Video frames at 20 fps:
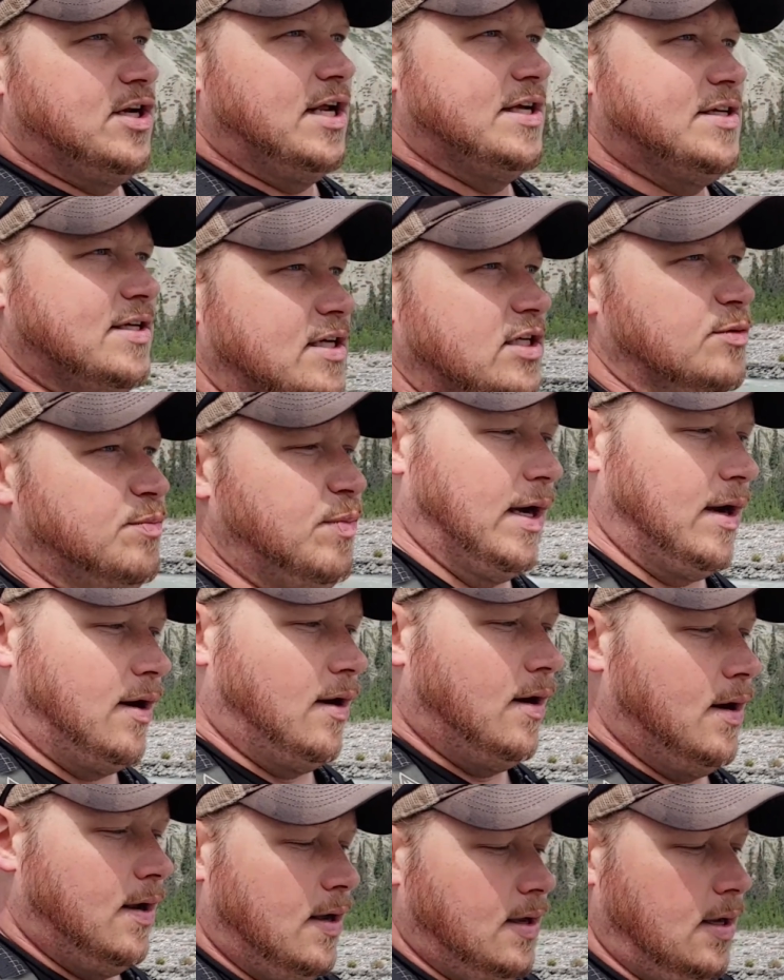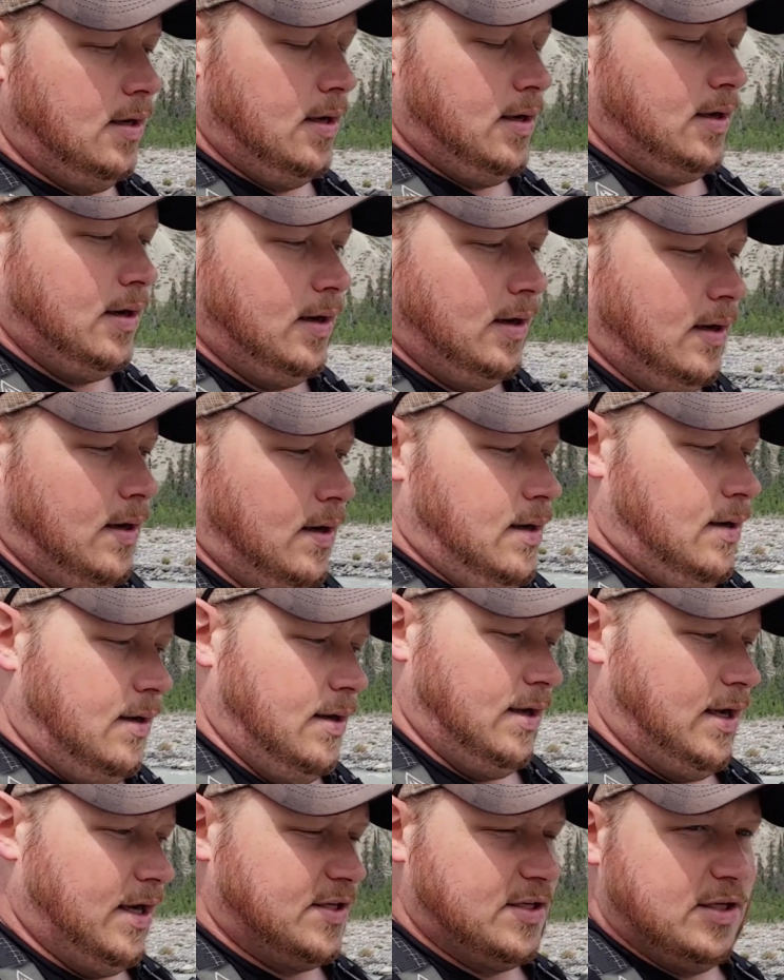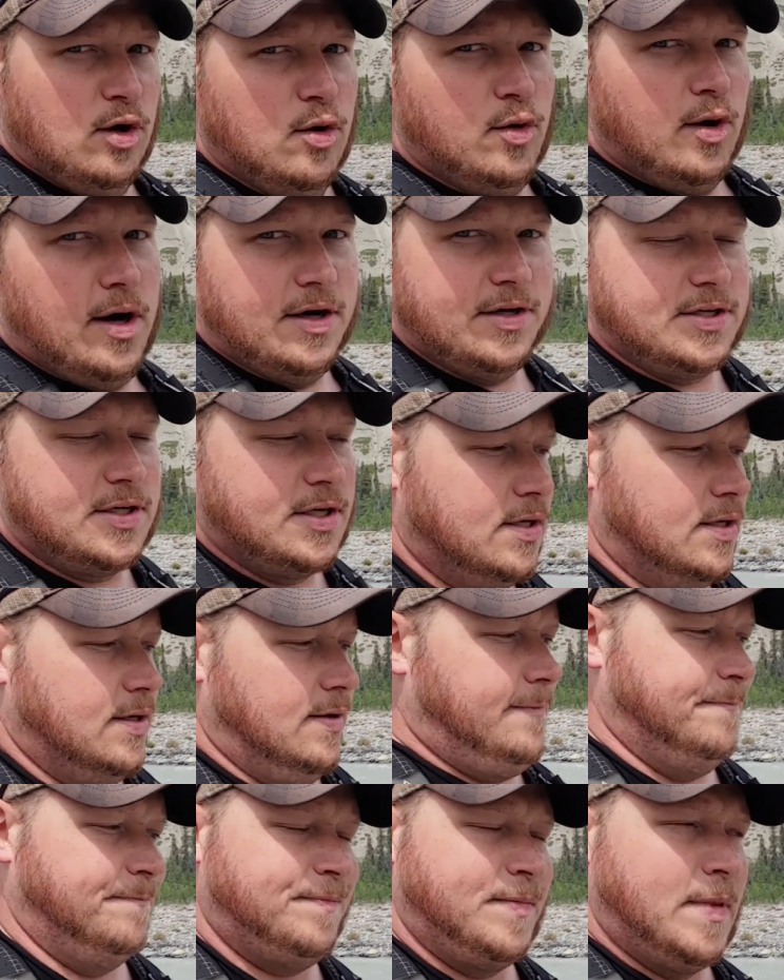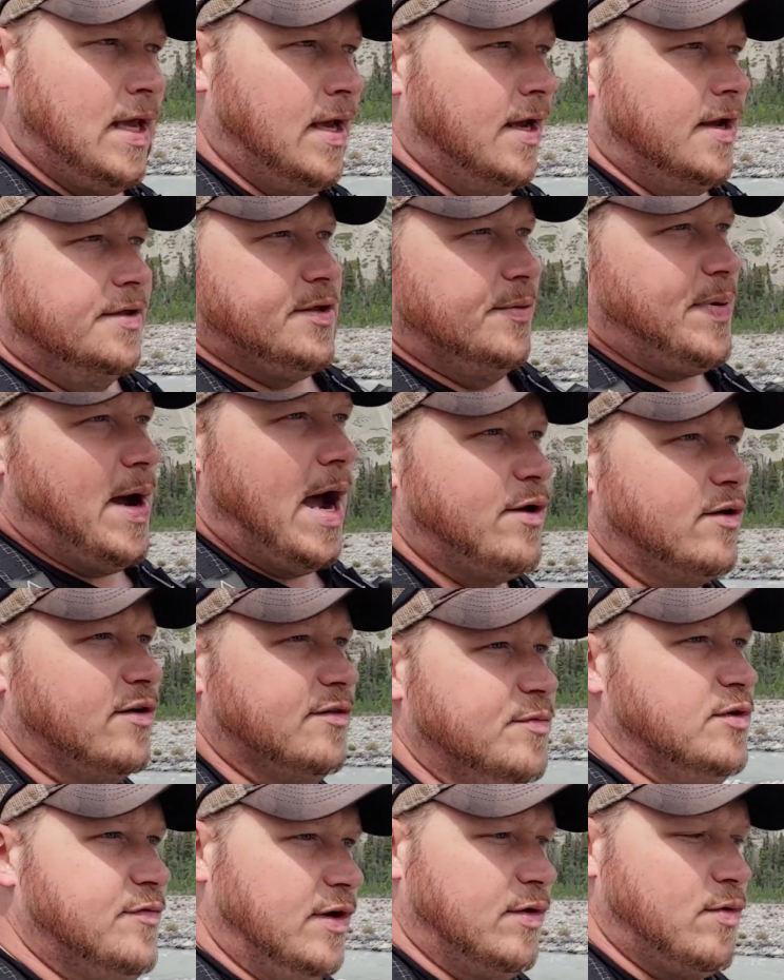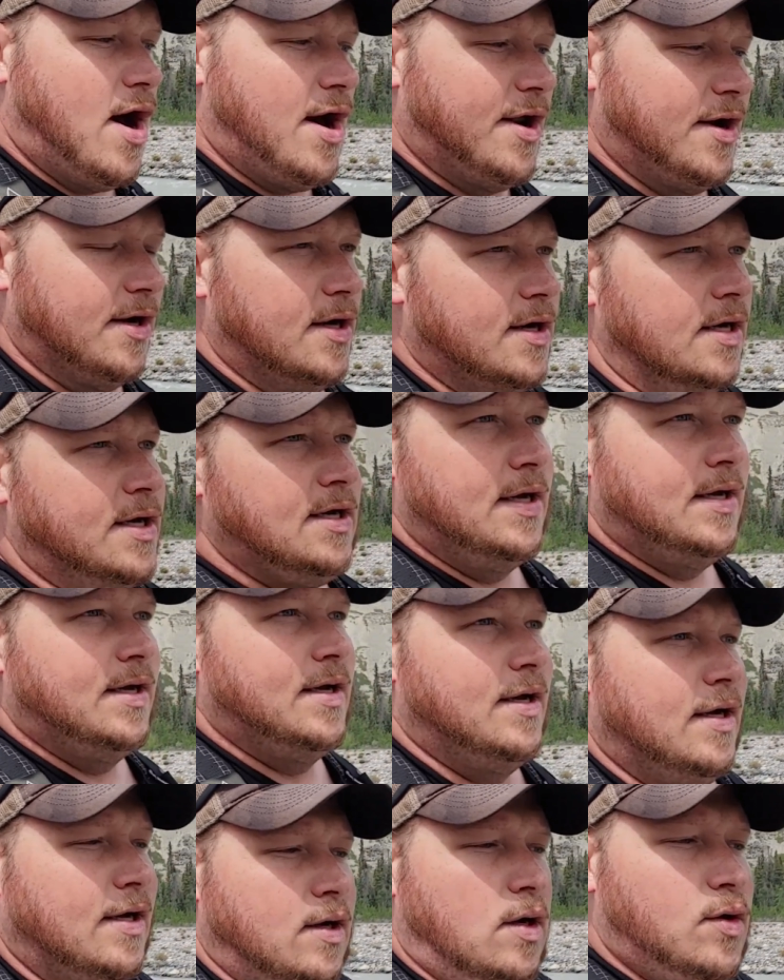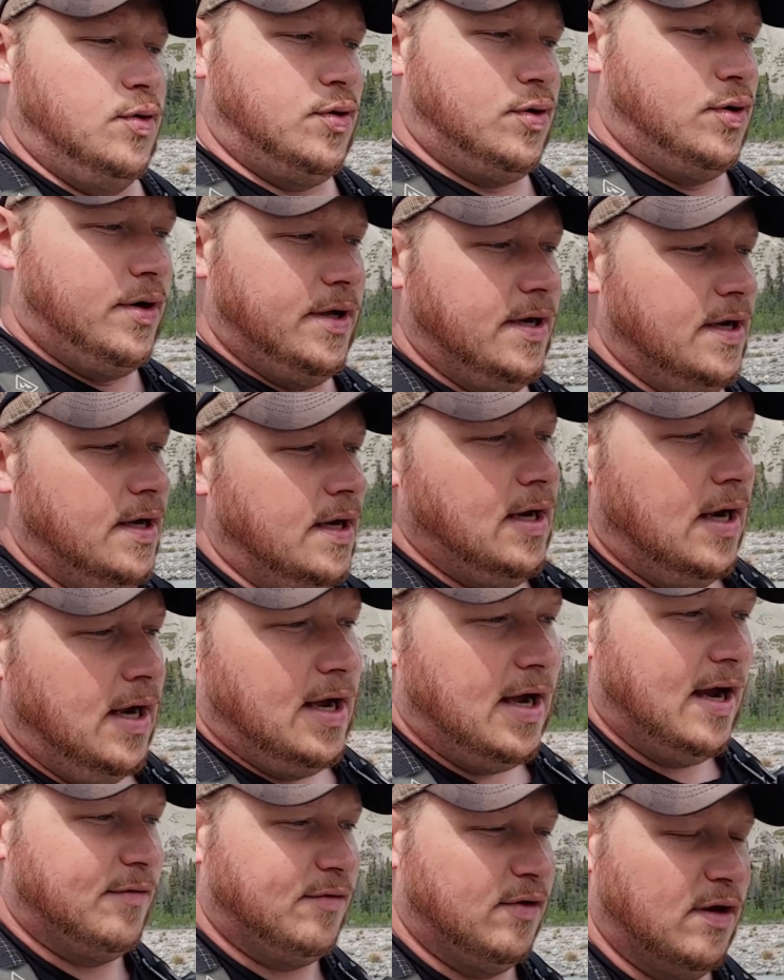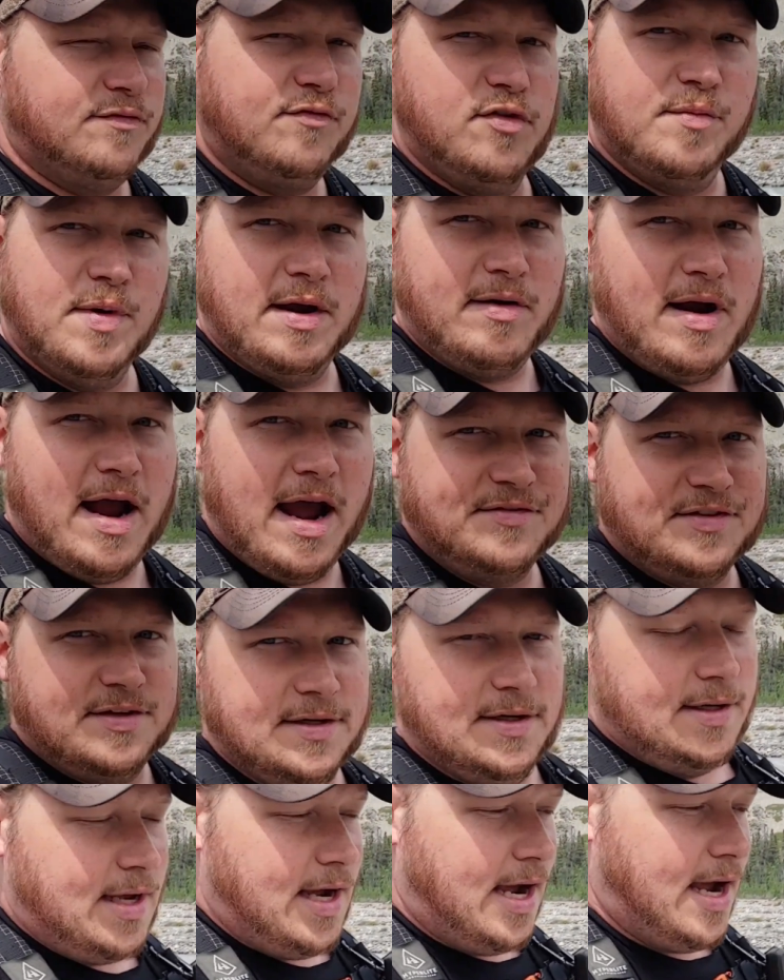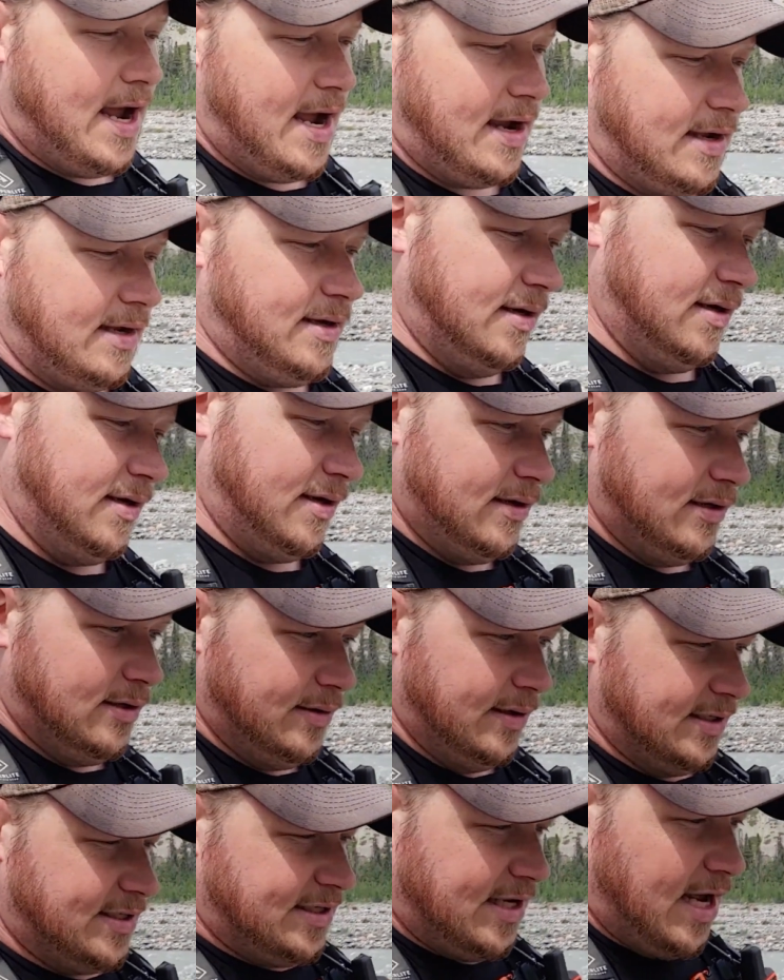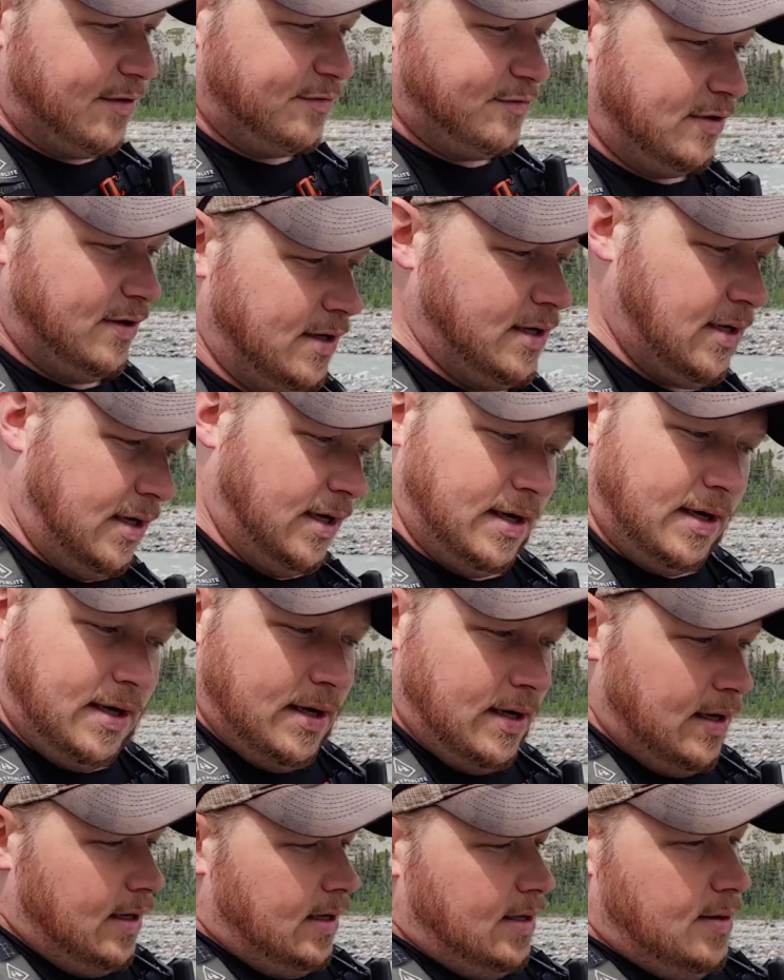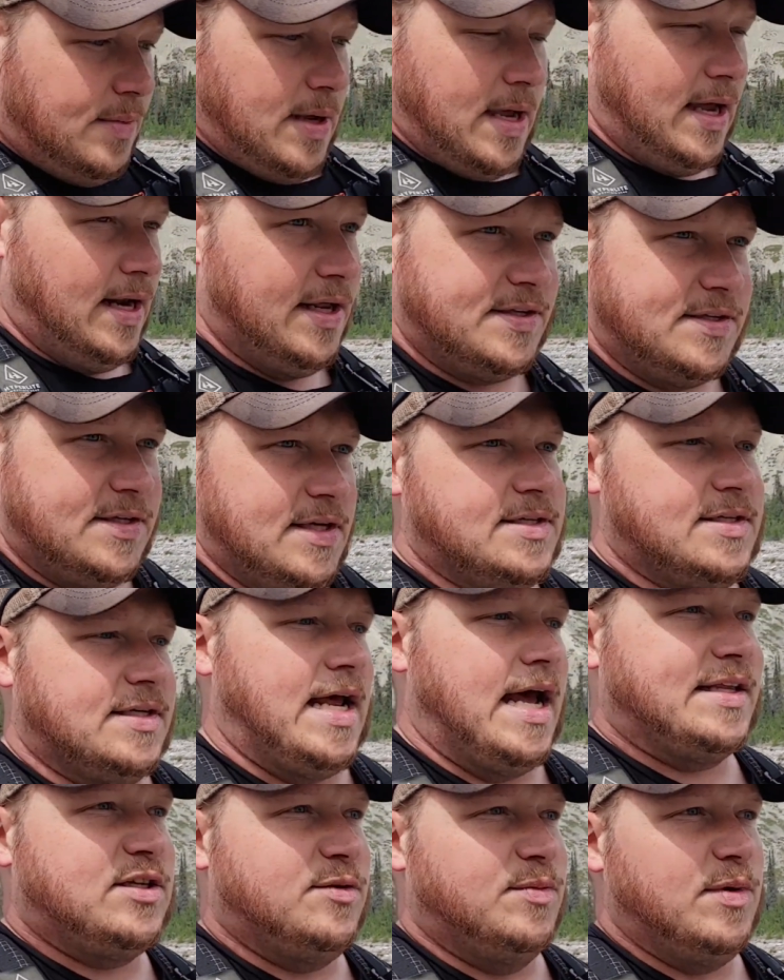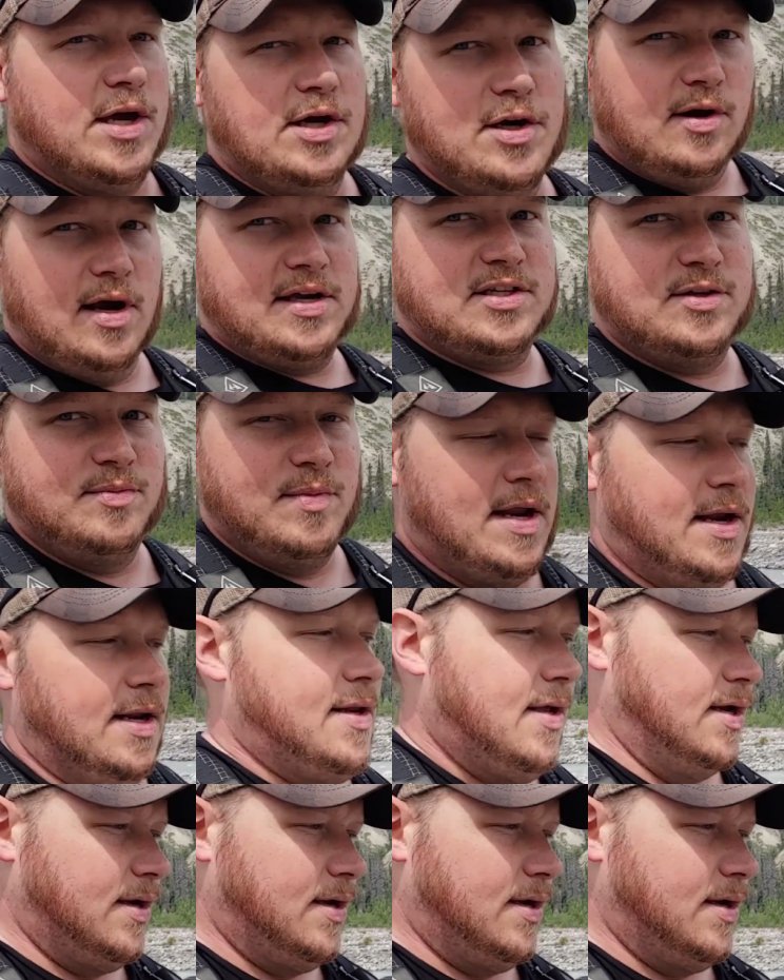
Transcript: as it gets bigger, it gets a little worse. The power of moving water, I've learned from my rafting and kayaking and canoeing stuff, and it's not to be underestimated.